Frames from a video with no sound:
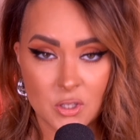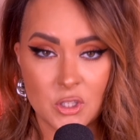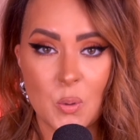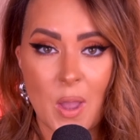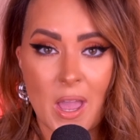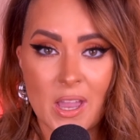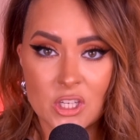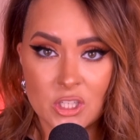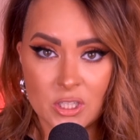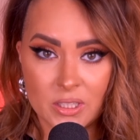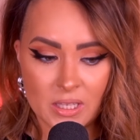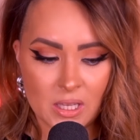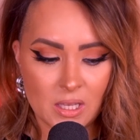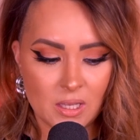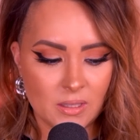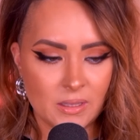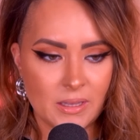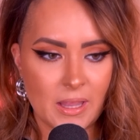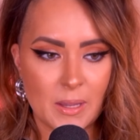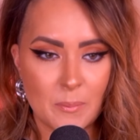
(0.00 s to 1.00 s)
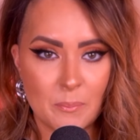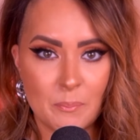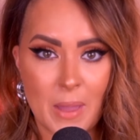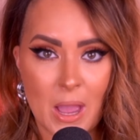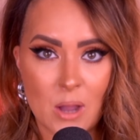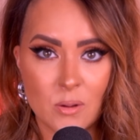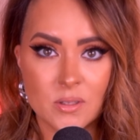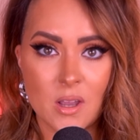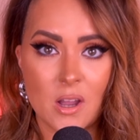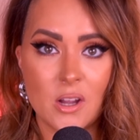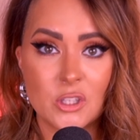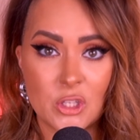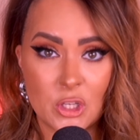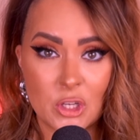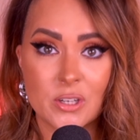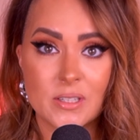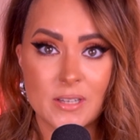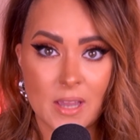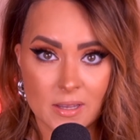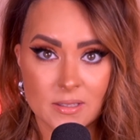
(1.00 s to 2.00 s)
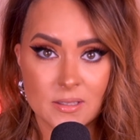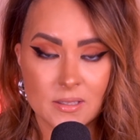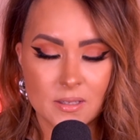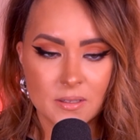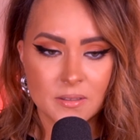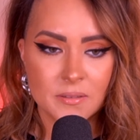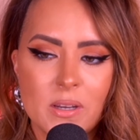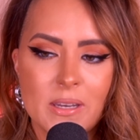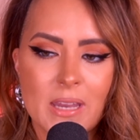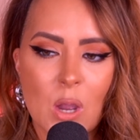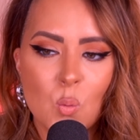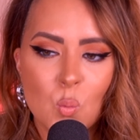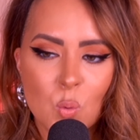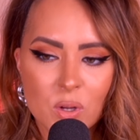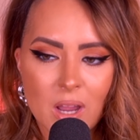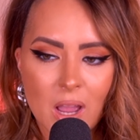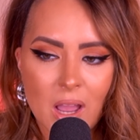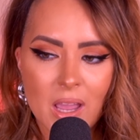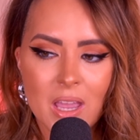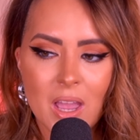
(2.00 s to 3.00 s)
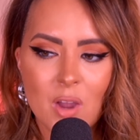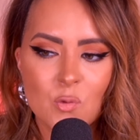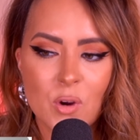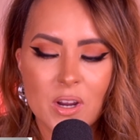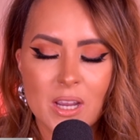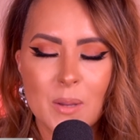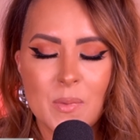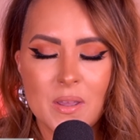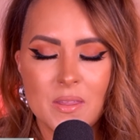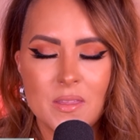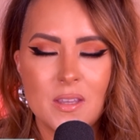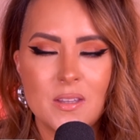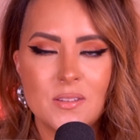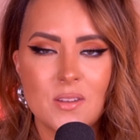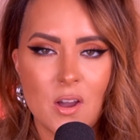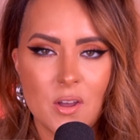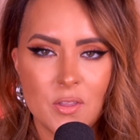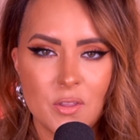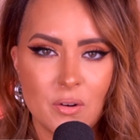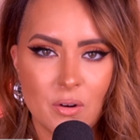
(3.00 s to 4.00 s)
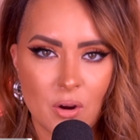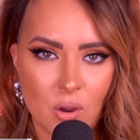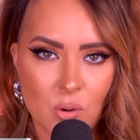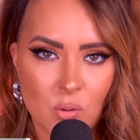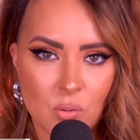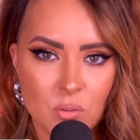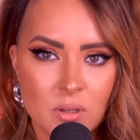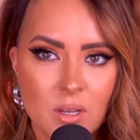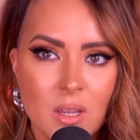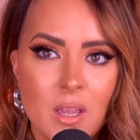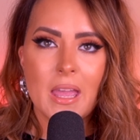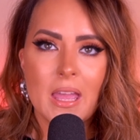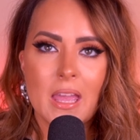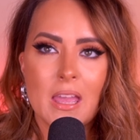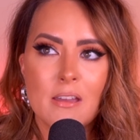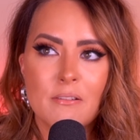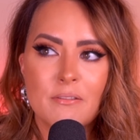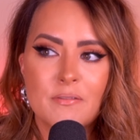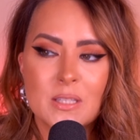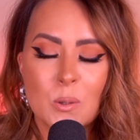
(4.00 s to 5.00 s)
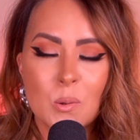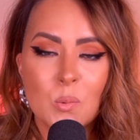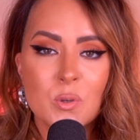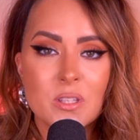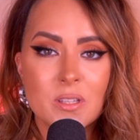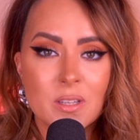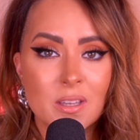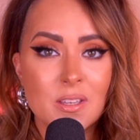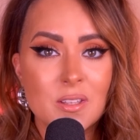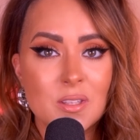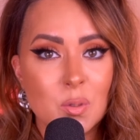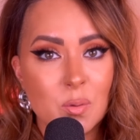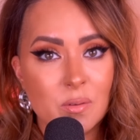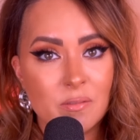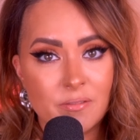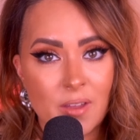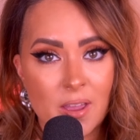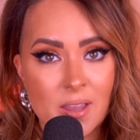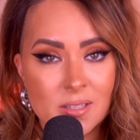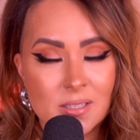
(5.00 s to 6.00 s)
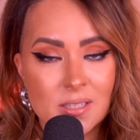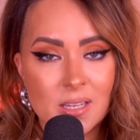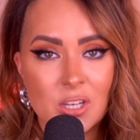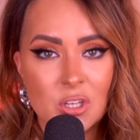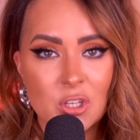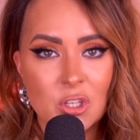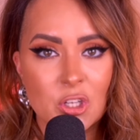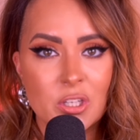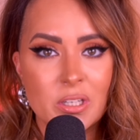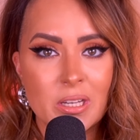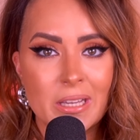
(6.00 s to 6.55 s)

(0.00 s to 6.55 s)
to actually like mount onto your desk. Now, would I recommend these on their own? If someone was looking to invest in good